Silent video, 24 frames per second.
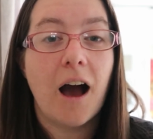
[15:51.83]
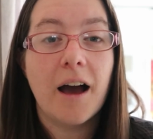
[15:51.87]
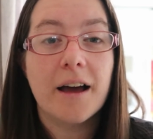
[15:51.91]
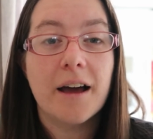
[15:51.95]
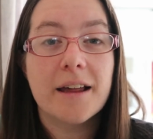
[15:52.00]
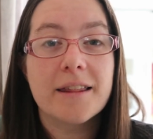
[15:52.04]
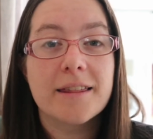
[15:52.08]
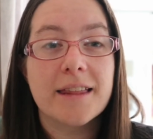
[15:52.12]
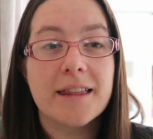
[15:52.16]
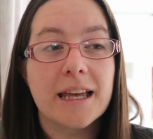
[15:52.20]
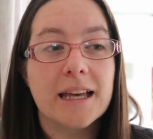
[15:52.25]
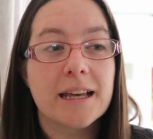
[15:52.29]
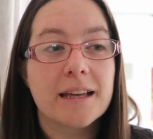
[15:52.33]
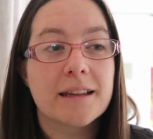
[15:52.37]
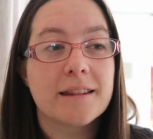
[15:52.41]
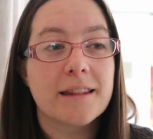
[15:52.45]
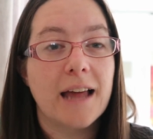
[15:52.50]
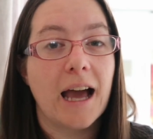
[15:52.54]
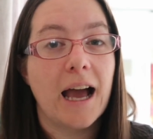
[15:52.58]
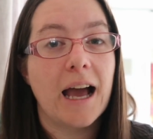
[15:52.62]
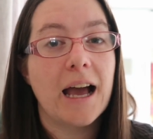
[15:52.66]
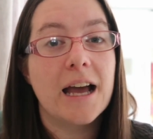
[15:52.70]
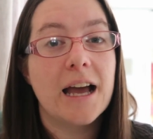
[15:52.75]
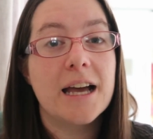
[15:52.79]
I think
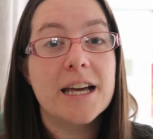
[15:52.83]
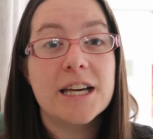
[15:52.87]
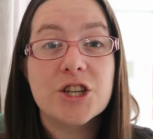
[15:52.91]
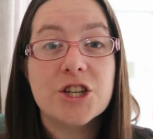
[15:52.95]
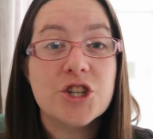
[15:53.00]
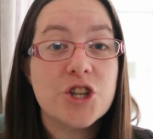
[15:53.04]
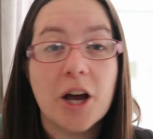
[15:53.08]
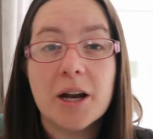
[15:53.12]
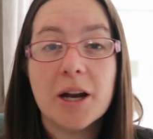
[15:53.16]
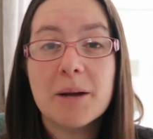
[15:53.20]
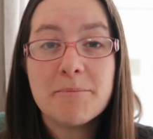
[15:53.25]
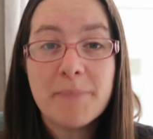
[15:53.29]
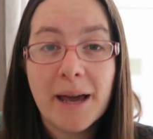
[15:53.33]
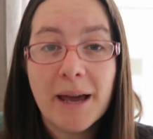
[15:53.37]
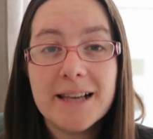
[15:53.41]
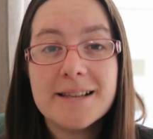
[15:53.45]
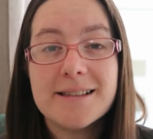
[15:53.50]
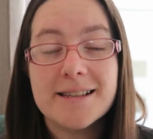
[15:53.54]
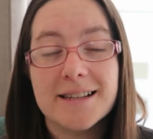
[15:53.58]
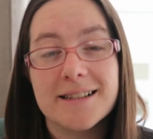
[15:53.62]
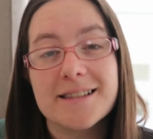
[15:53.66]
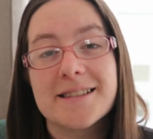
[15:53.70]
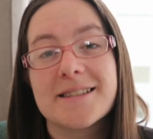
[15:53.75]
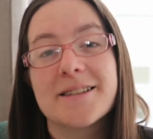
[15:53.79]
that a Charlotte
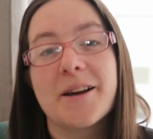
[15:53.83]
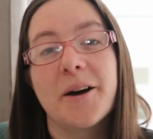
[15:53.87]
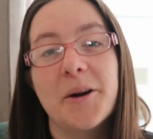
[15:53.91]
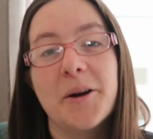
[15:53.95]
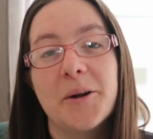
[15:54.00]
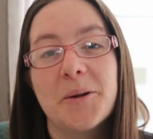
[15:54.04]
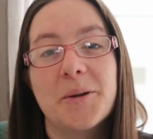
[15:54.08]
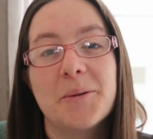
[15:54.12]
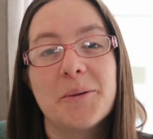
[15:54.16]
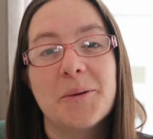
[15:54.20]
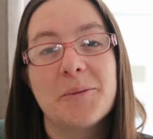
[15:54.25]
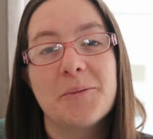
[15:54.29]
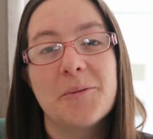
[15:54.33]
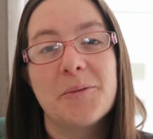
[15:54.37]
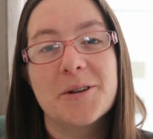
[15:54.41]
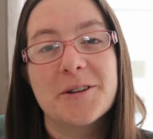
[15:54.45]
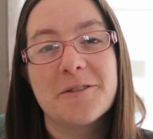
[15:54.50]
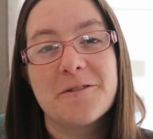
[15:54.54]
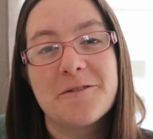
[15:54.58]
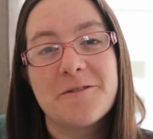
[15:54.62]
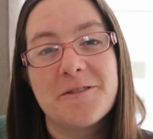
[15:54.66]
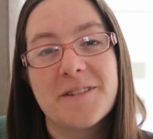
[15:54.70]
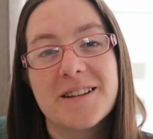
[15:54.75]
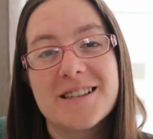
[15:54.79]
Mason style would have